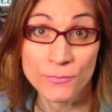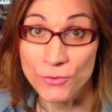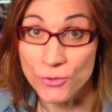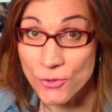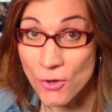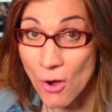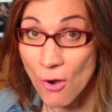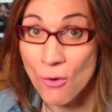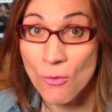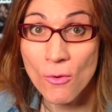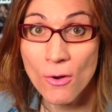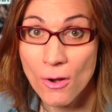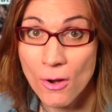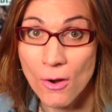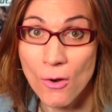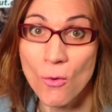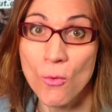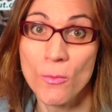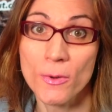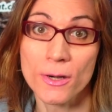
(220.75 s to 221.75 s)
No
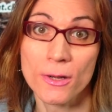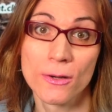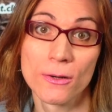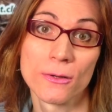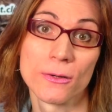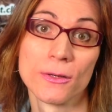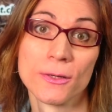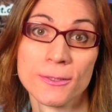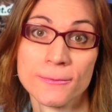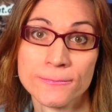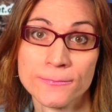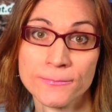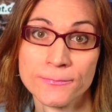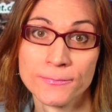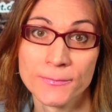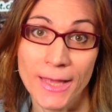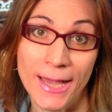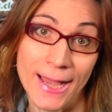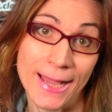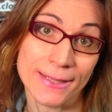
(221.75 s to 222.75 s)
overclock.
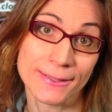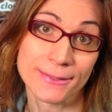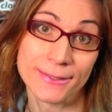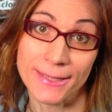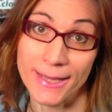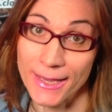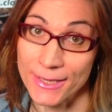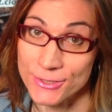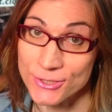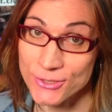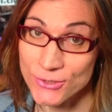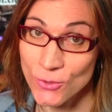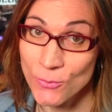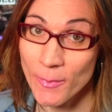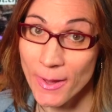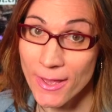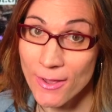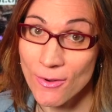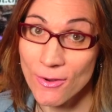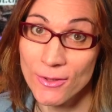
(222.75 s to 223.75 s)
And as you
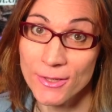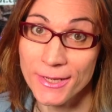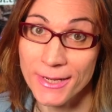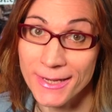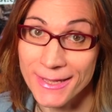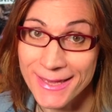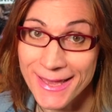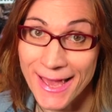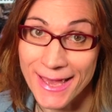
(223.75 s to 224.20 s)
may already